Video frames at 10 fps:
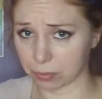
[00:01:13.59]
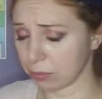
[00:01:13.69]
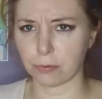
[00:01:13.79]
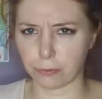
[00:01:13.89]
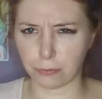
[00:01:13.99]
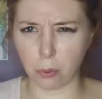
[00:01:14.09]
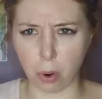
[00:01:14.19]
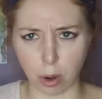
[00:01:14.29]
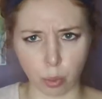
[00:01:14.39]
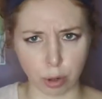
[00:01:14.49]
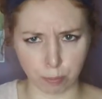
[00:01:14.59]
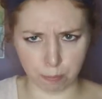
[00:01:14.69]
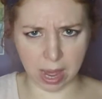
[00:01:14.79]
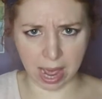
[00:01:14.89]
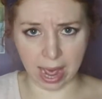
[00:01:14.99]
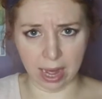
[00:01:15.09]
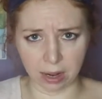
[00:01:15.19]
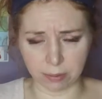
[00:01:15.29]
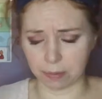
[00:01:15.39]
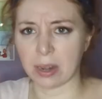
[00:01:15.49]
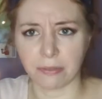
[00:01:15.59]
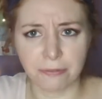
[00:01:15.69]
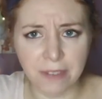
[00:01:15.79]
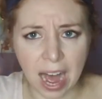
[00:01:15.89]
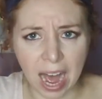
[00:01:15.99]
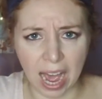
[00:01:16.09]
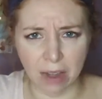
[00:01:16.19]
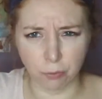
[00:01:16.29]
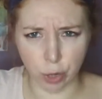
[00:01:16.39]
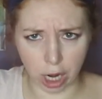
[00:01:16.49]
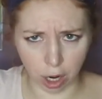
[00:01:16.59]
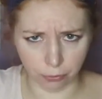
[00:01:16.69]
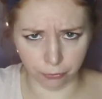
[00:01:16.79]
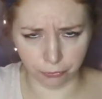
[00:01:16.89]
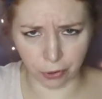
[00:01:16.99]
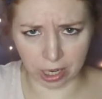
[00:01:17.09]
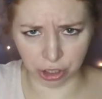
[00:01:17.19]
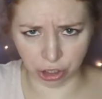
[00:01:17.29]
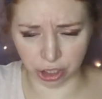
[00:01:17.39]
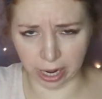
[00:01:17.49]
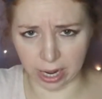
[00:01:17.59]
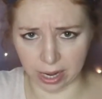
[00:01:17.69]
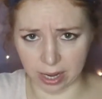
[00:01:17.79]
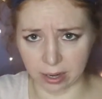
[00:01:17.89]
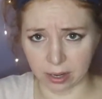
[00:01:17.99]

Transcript: 4, we're mad, and 5, we are frustrated.